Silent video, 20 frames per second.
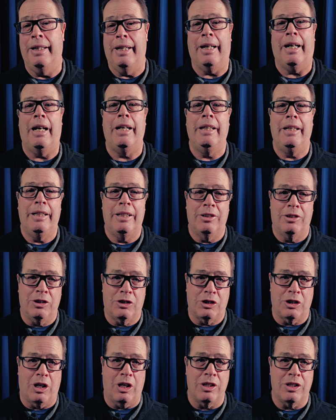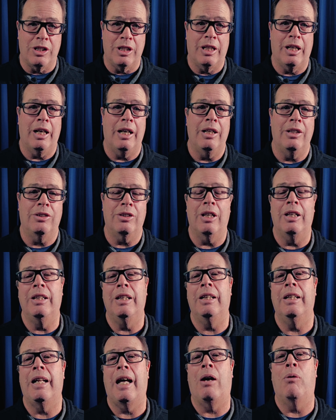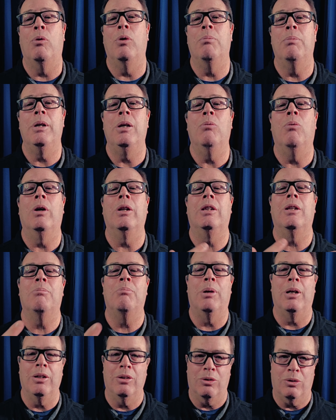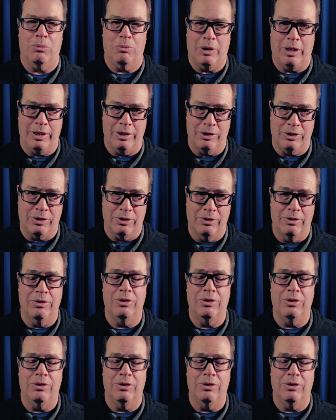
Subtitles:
then I needed the charging case, and then that would be what the bundle was.